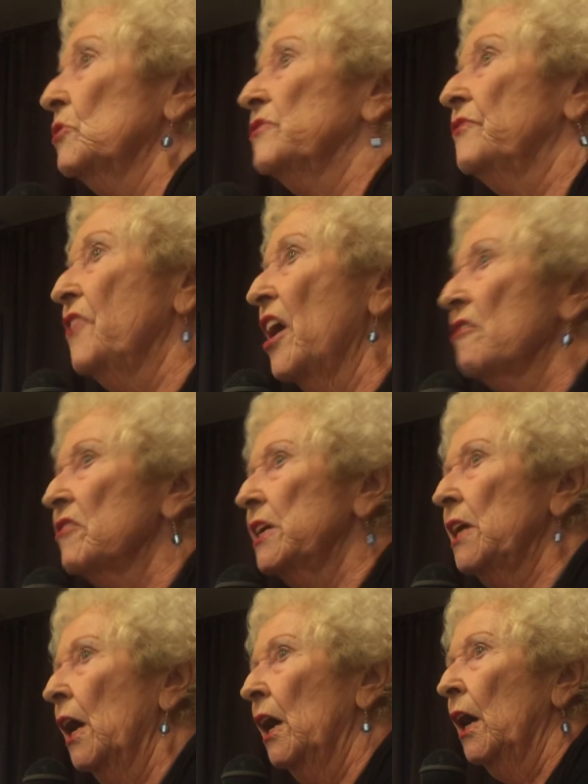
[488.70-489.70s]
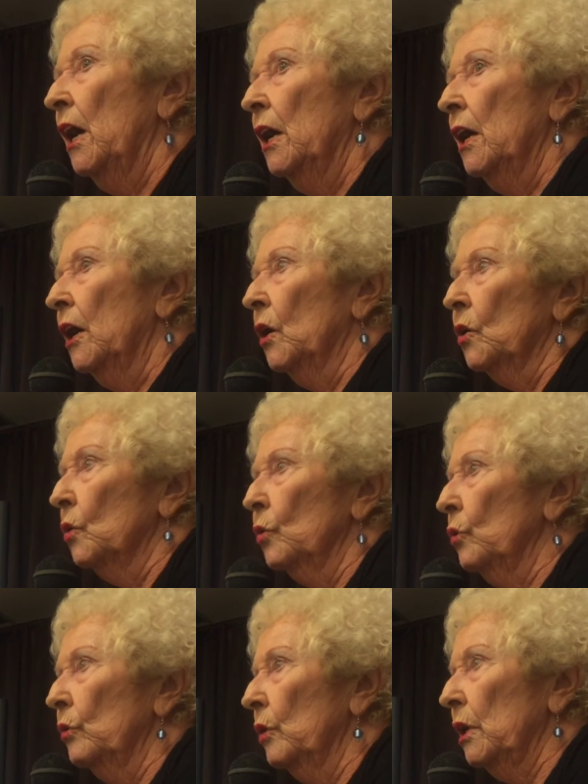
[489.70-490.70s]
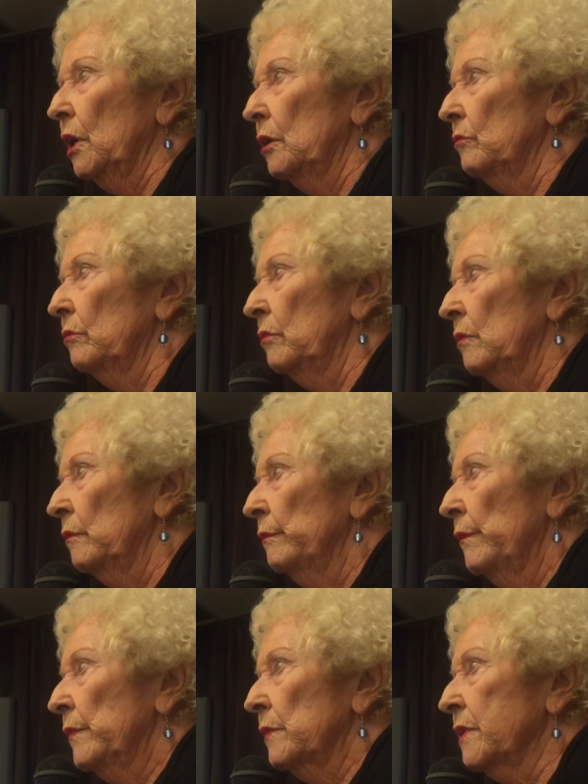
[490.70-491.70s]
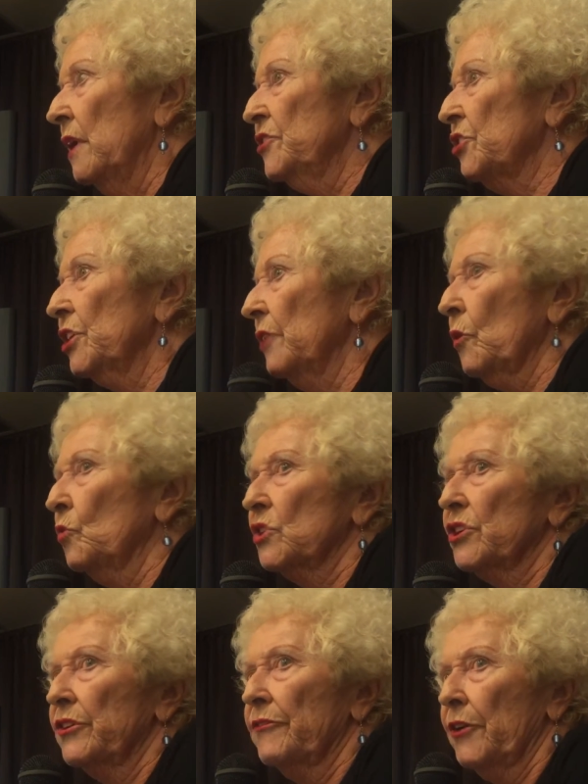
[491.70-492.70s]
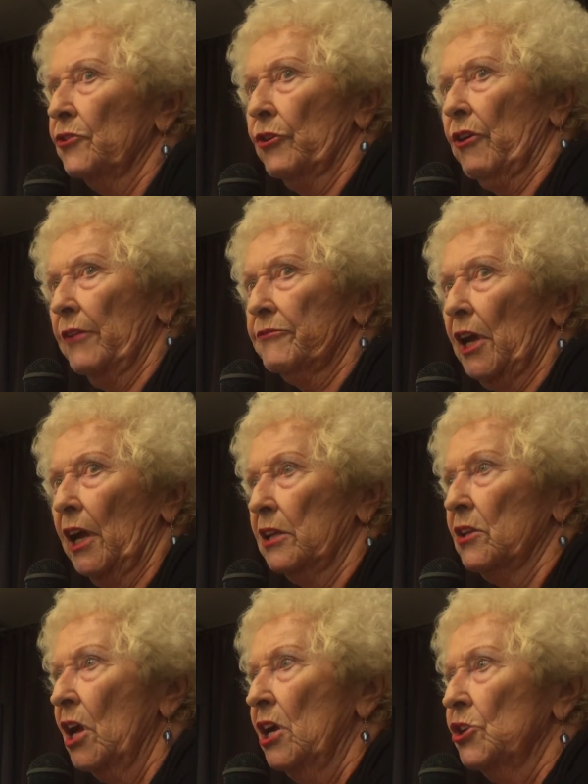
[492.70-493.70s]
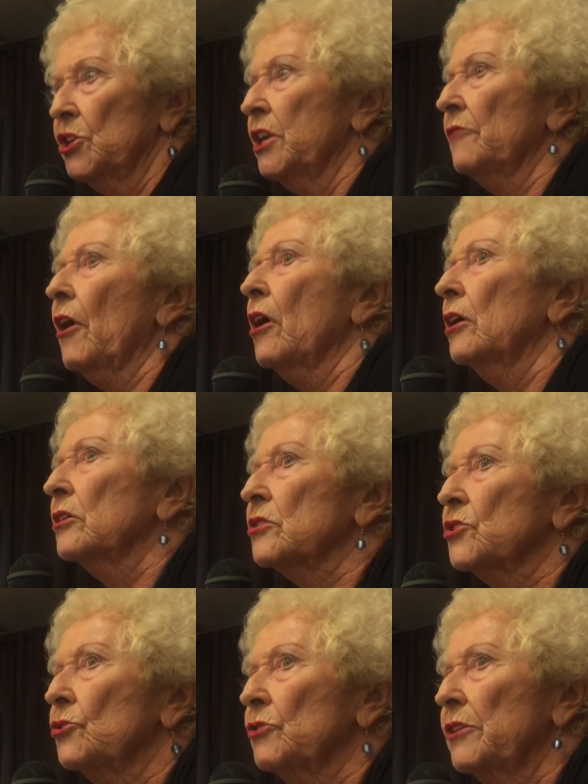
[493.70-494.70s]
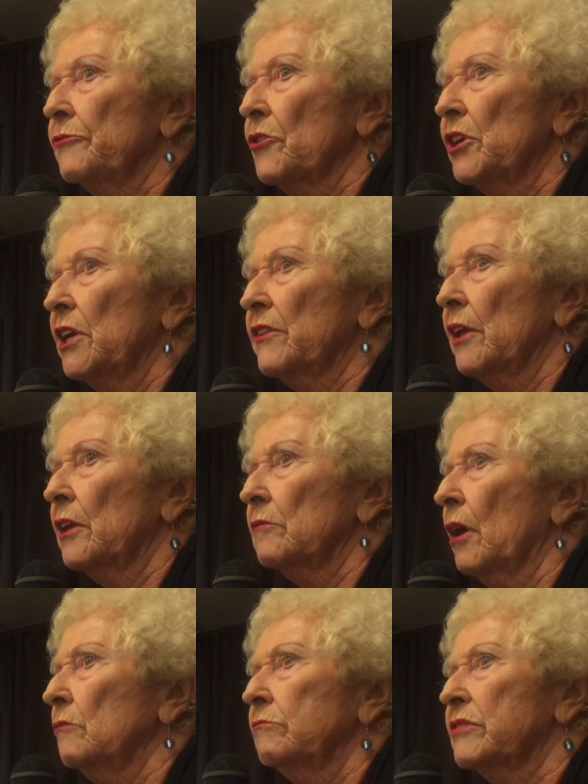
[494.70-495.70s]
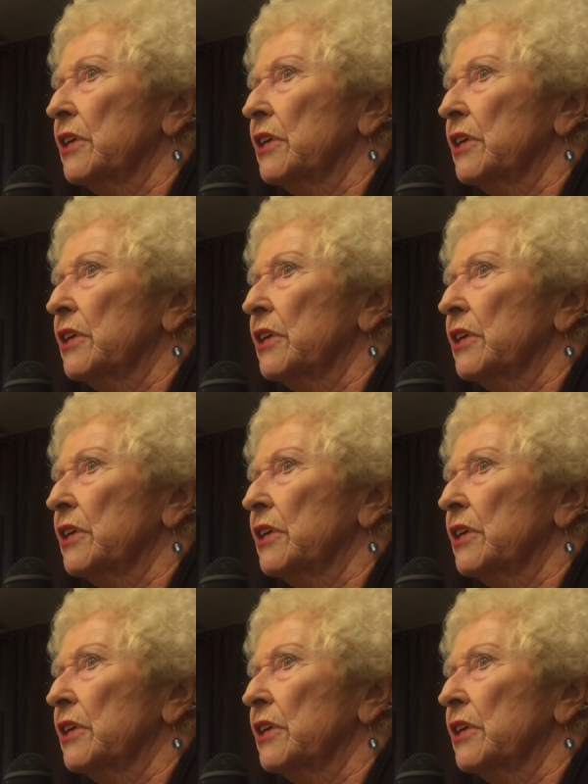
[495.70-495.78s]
was very, she never wanted a photograph taken. She never asked Judy for anything, no